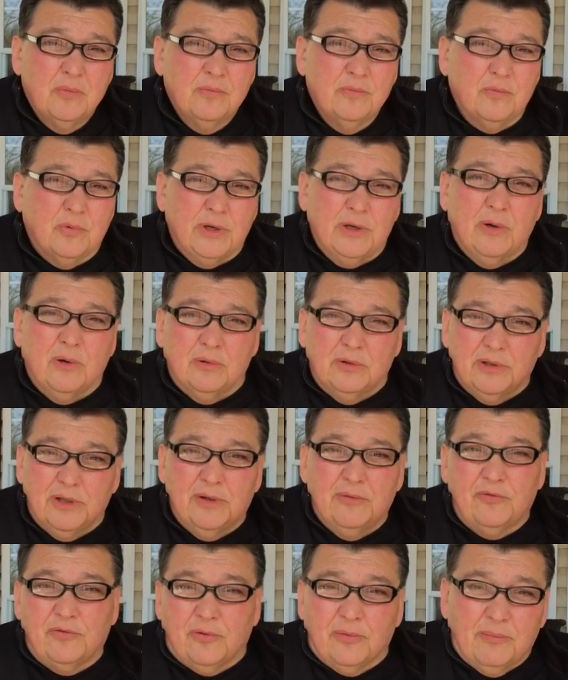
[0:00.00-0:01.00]
We don't
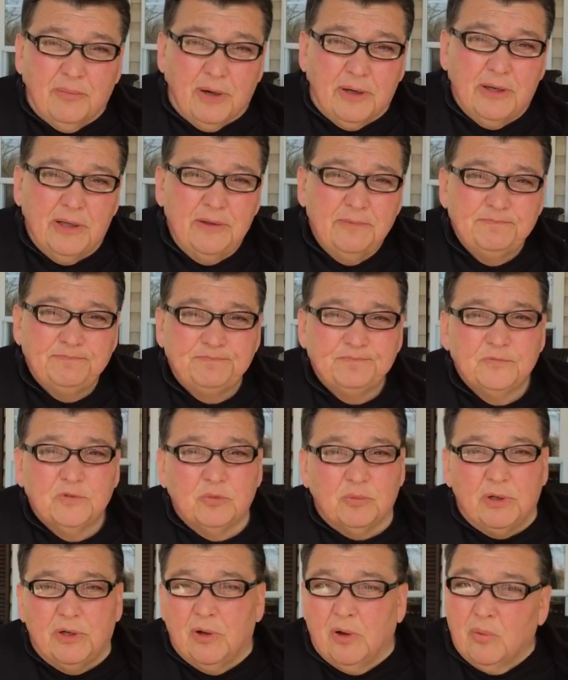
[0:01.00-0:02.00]
live for money.
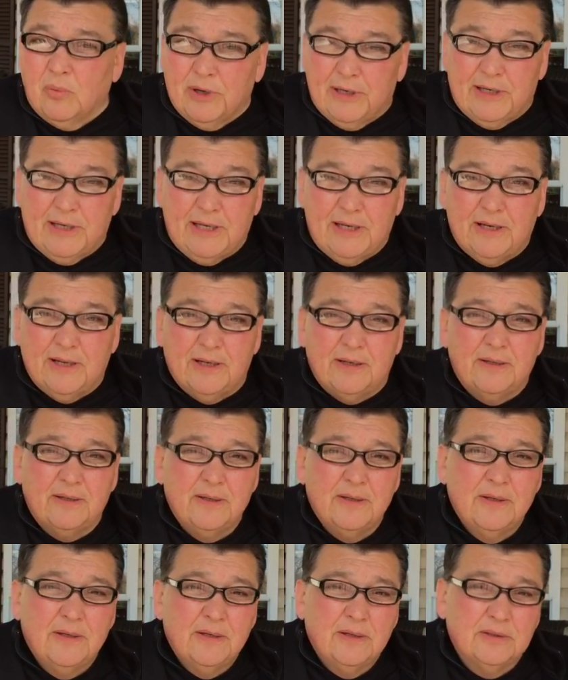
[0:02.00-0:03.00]
We know we need it
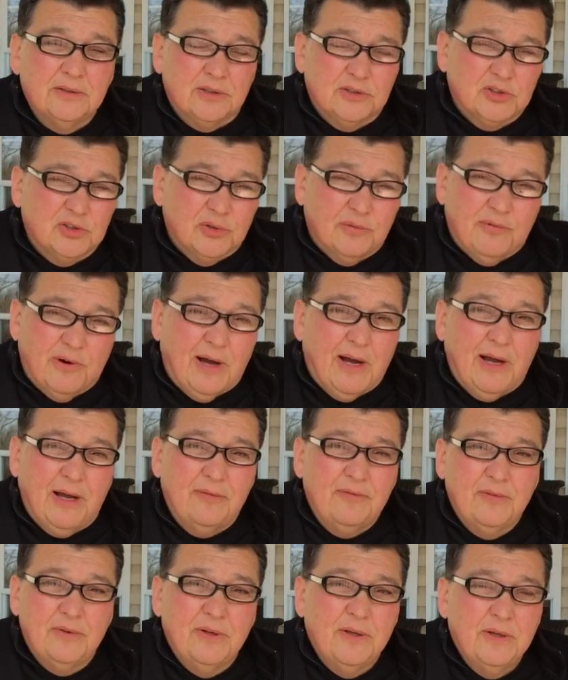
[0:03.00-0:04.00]
to
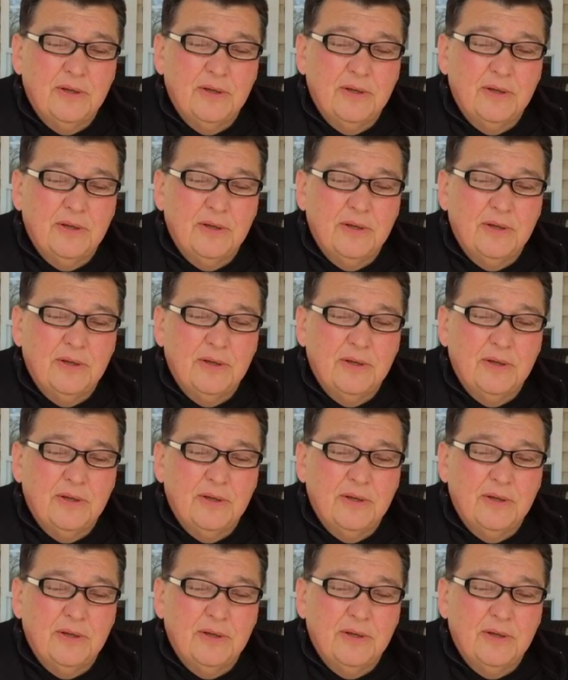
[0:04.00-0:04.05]
survive.